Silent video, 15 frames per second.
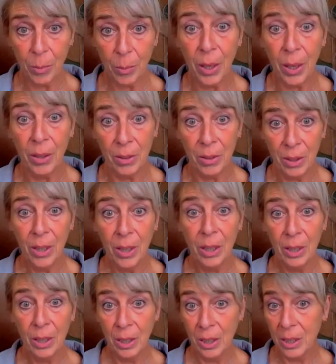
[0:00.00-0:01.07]
plant.
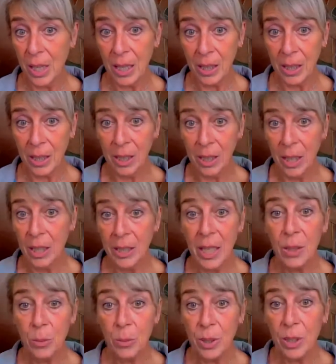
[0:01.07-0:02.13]
Exactly.
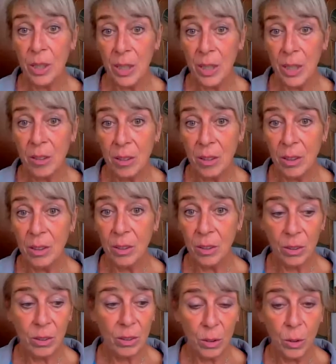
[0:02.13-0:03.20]
Then we need
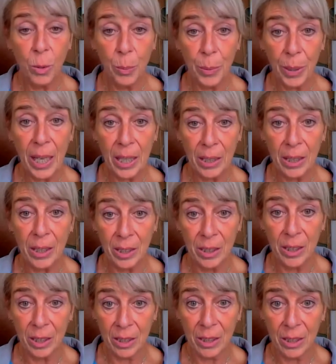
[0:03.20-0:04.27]
the group
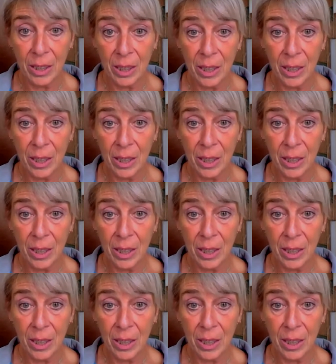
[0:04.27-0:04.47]
characteristics.